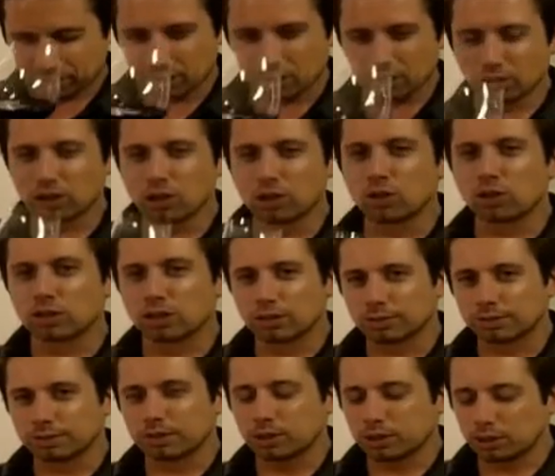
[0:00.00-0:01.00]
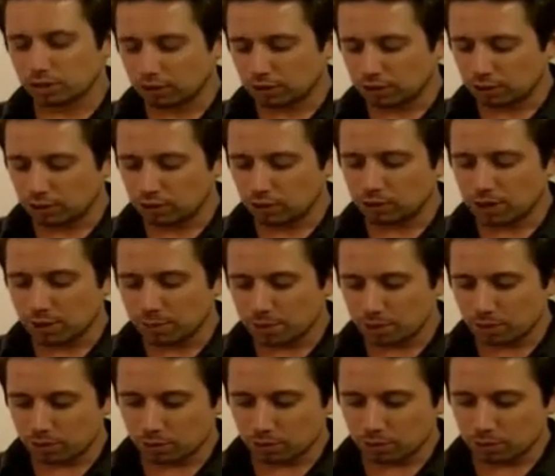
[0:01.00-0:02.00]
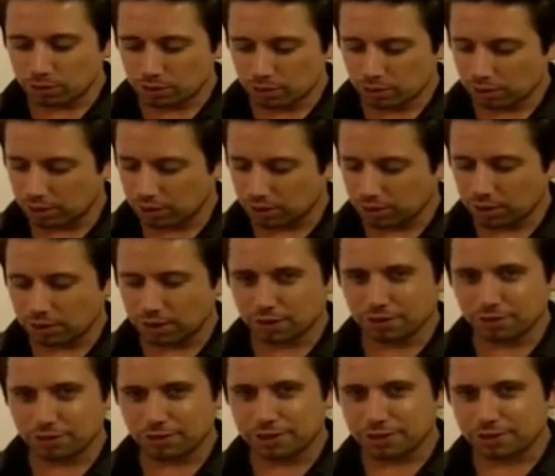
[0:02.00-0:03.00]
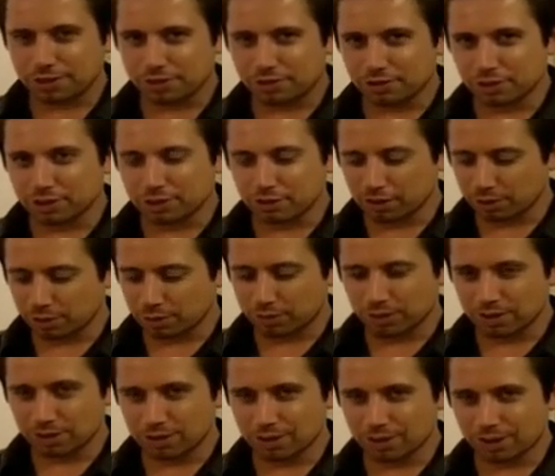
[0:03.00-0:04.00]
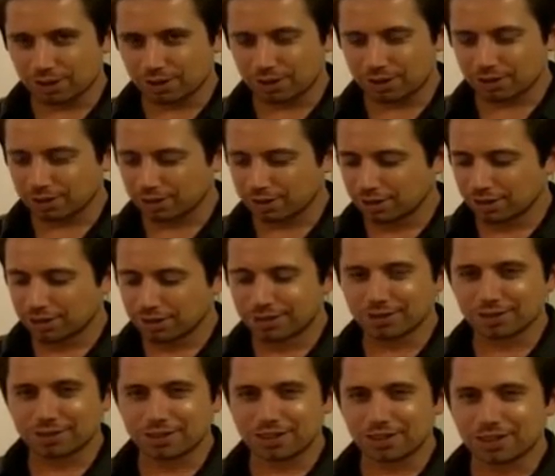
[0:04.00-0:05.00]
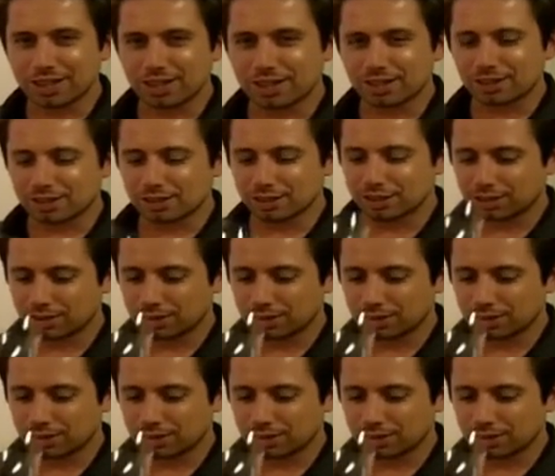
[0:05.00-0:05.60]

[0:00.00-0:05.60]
oak. Too. A little oak coming through. Nothing offensive though, I wouldn't say. Let's give it a taste.